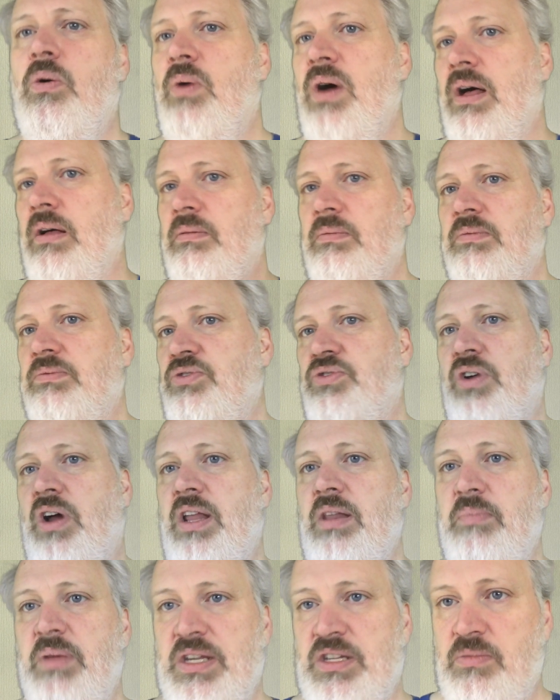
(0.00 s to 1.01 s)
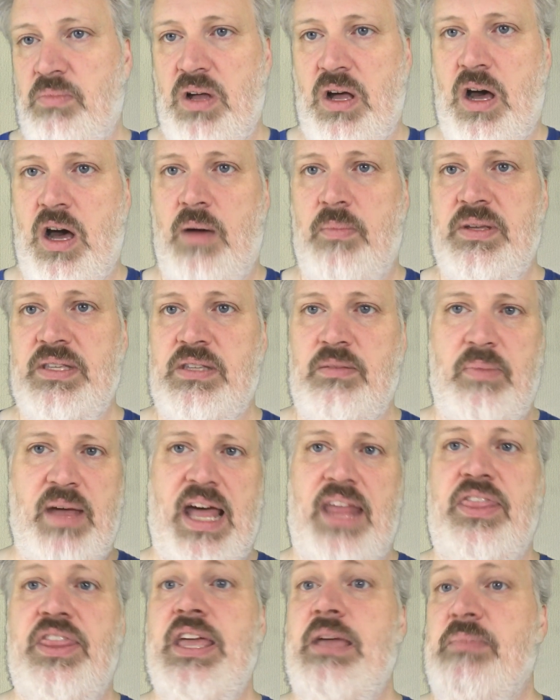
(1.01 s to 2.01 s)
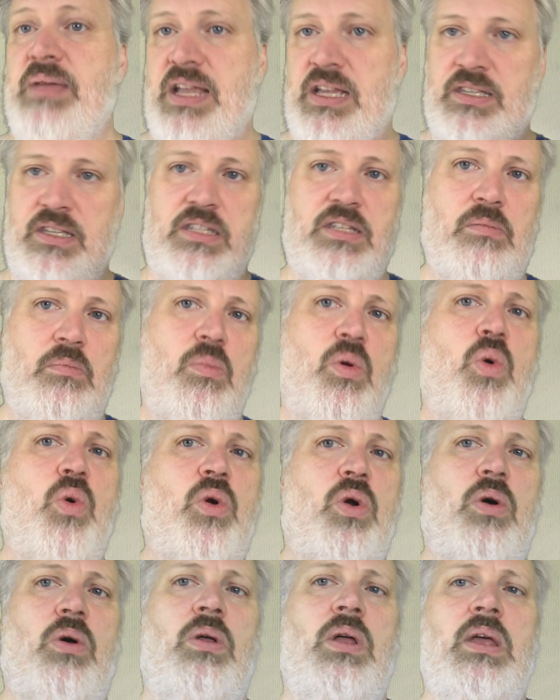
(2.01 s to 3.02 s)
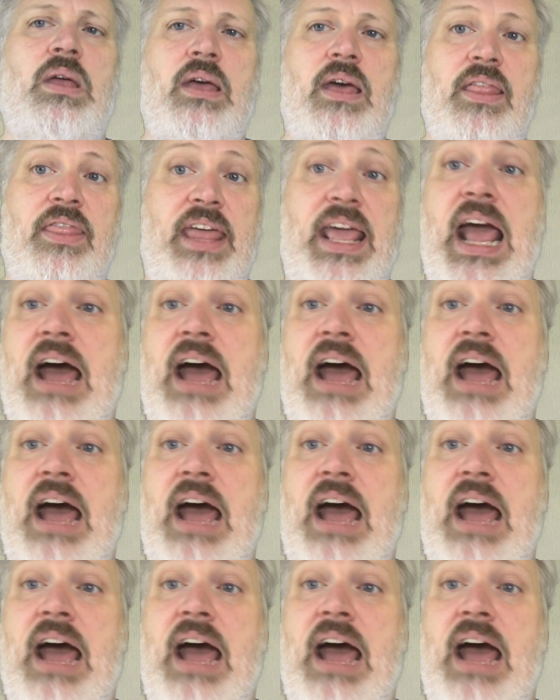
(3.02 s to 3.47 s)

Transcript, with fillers: well, drawing a picture of Muhammad's a bad thing because it's immoral. They